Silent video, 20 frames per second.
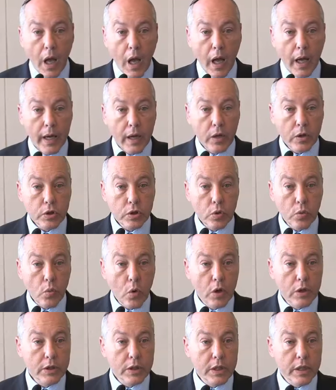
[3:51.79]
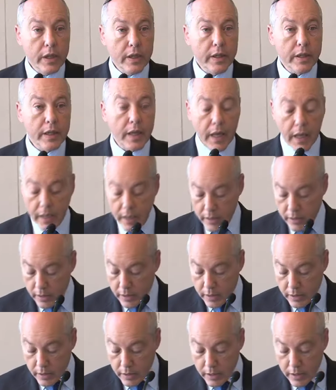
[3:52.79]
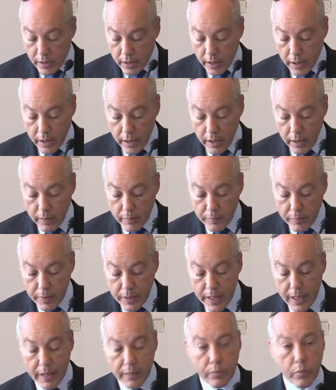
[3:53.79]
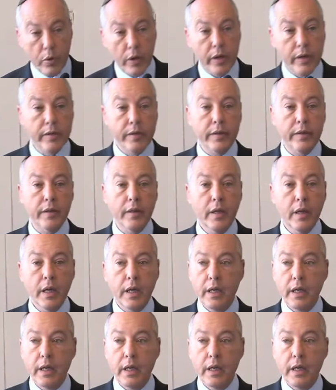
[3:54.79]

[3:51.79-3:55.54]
I also wanted to thank B'nai B'rith,